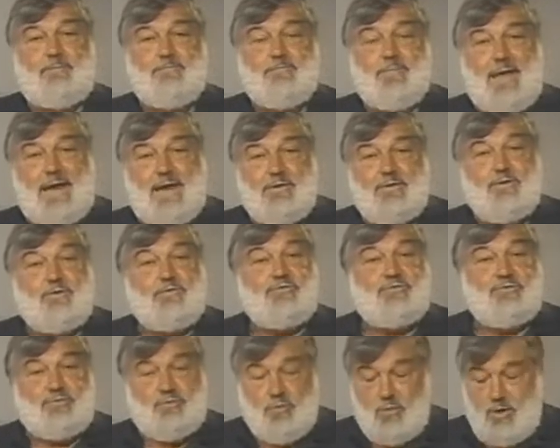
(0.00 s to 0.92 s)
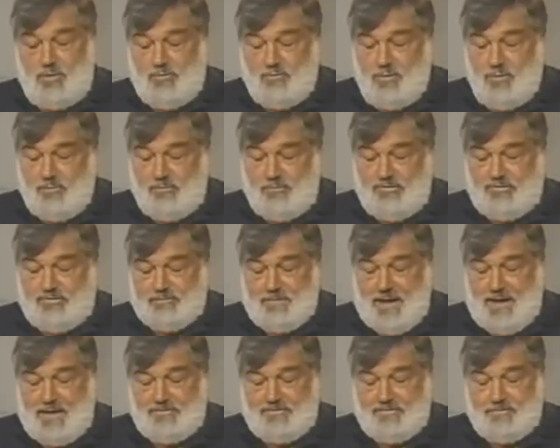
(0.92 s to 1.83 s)
maintenance storeroom
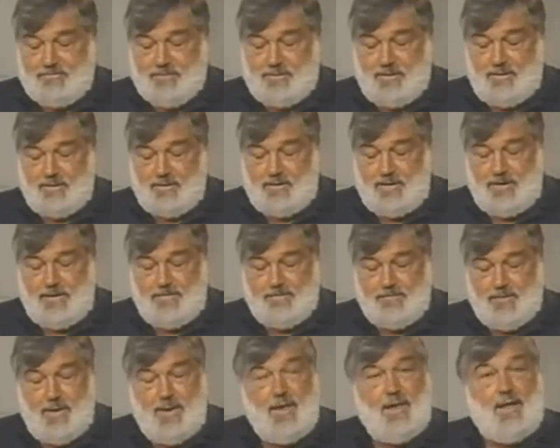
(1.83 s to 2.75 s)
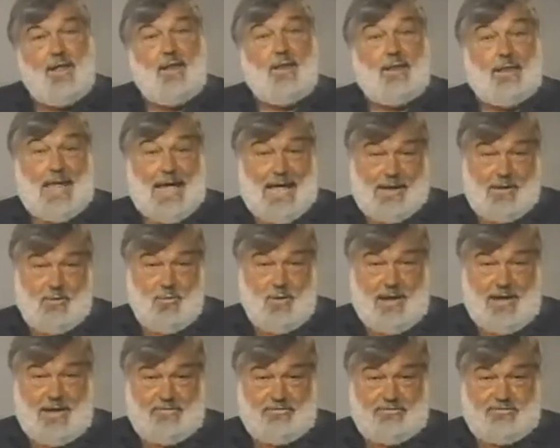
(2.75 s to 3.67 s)
responsibility.
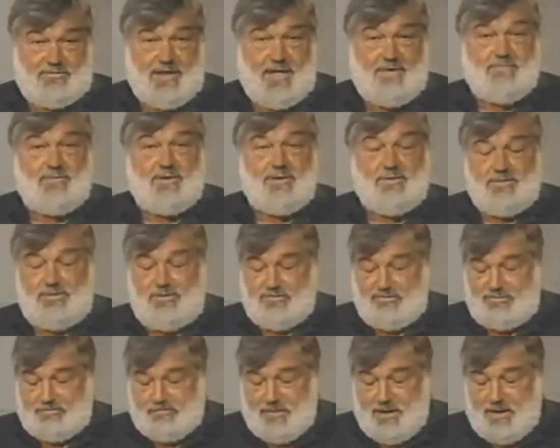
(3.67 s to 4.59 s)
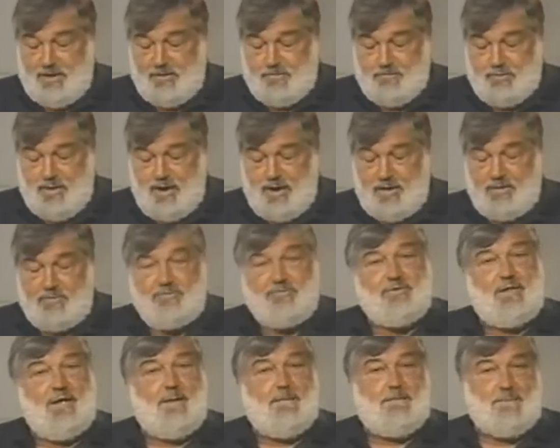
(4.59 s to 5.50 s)
Likewise, 7, the spare
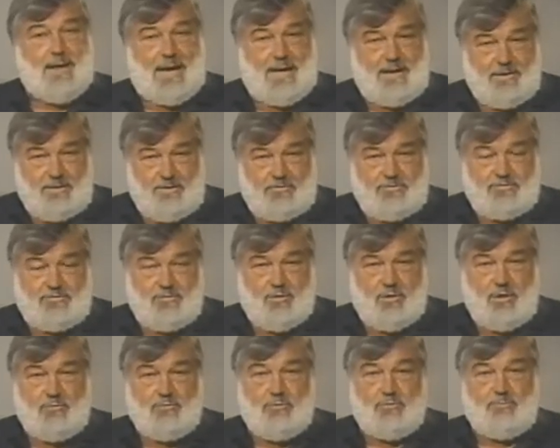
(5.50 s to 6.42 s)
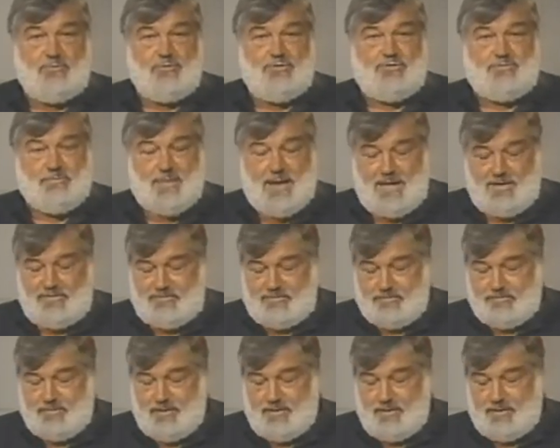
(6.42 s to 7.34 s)
parts, a maintenance storeroom
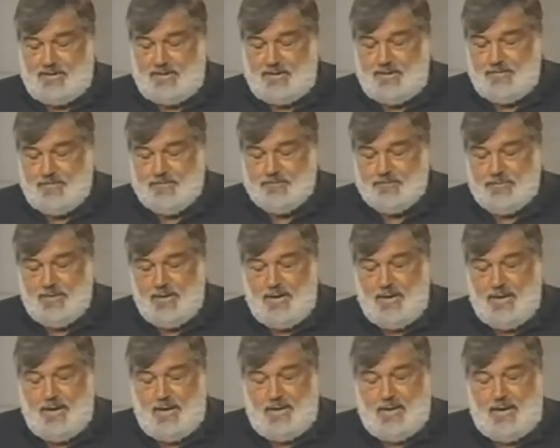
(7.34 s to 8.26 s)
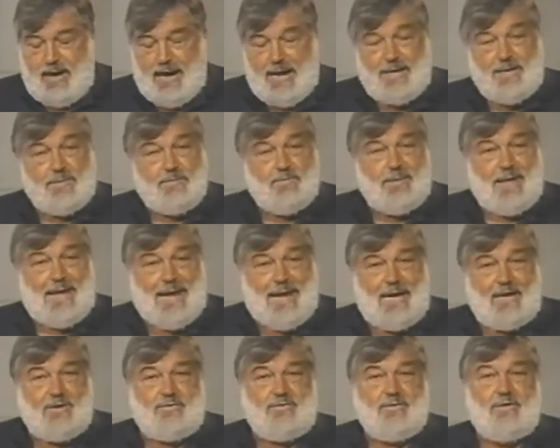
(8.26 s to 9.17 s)
responsibility. Item
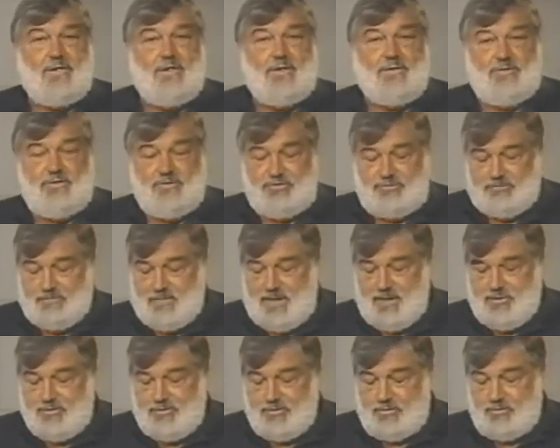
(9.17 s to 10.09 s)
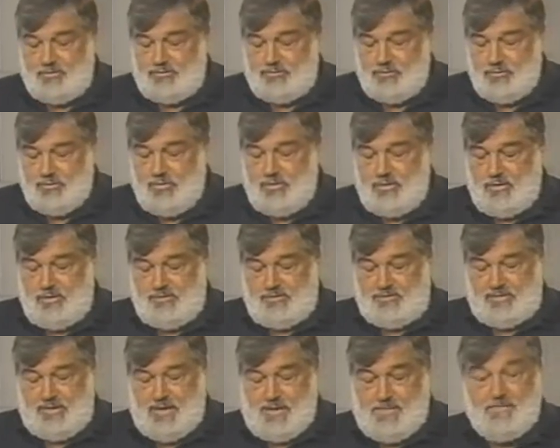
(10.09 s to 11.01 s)
8, the special
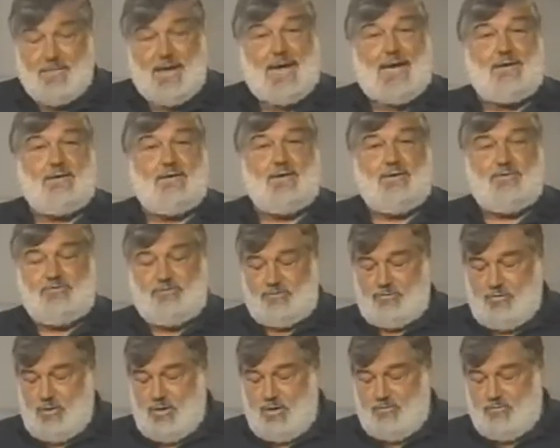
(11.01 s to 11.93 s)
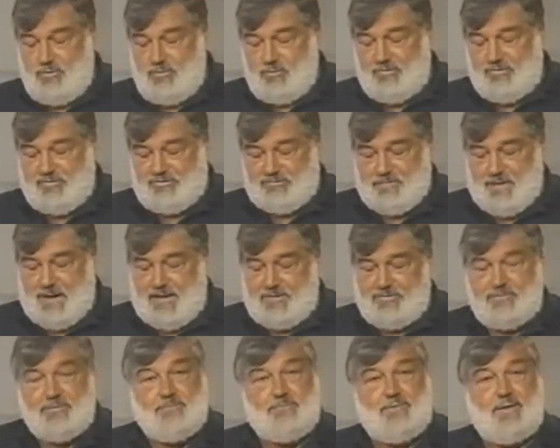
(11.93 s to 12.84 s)
tools, a maintenance storeroom
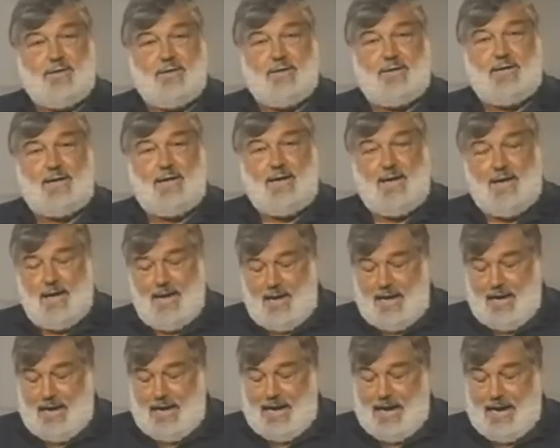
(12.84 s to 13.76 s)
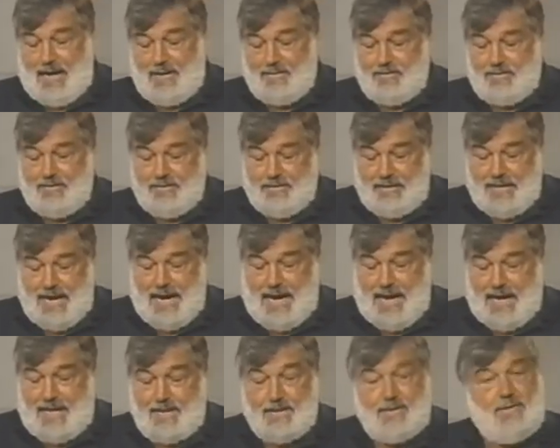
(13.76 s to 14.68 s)
responsibility. And
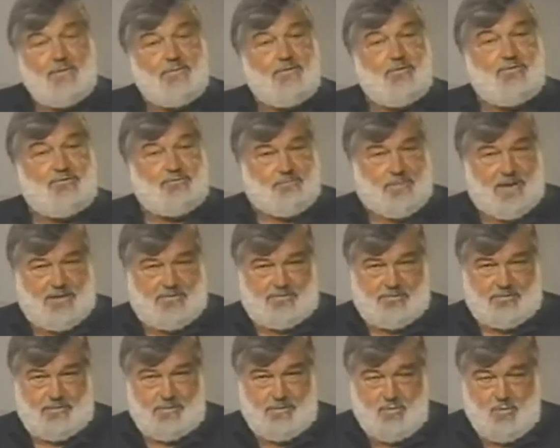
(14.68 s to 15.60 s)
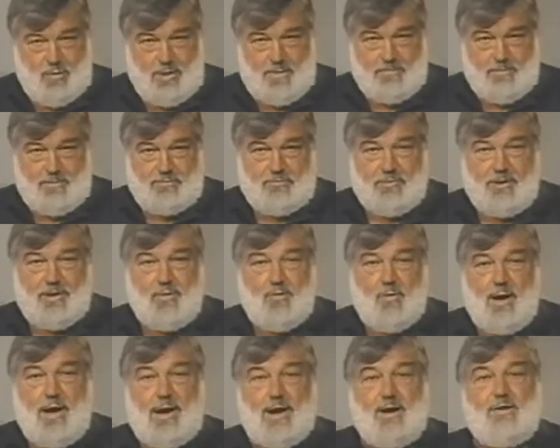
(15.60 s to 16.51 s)
9, special equipment
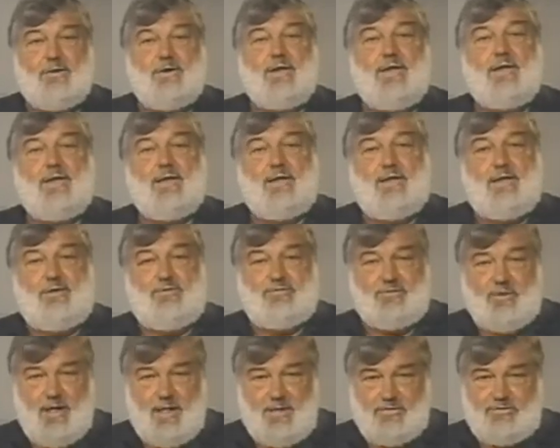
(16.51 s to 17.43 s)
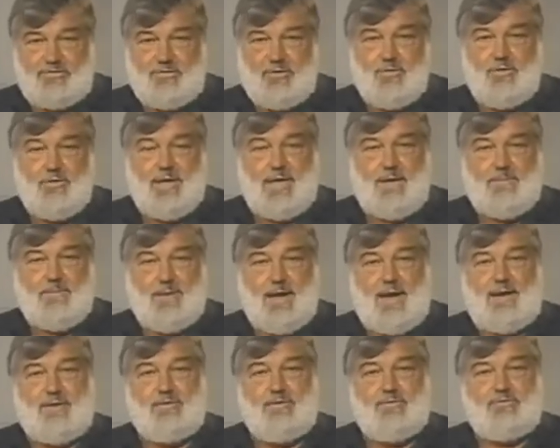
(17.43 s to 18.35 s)
required, is also a
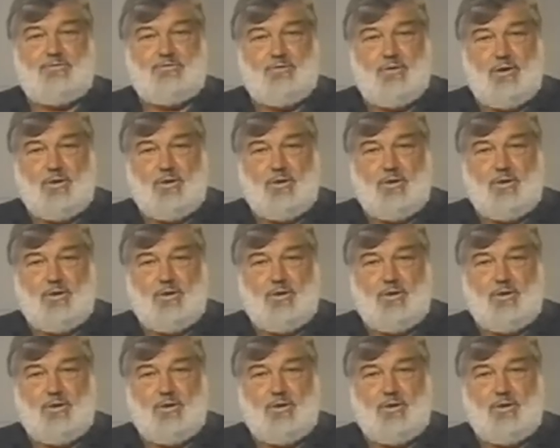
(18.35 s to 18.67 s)
maintenance